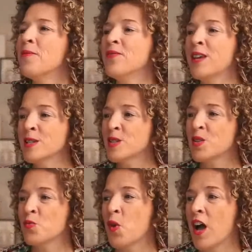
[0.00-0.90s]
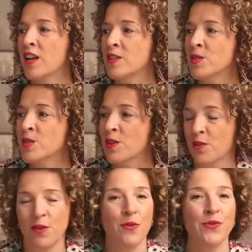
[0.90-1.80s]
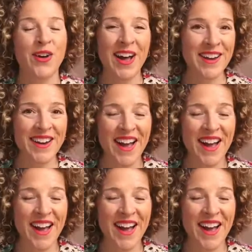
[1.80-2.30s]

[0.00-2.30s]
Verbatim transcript: This was fun.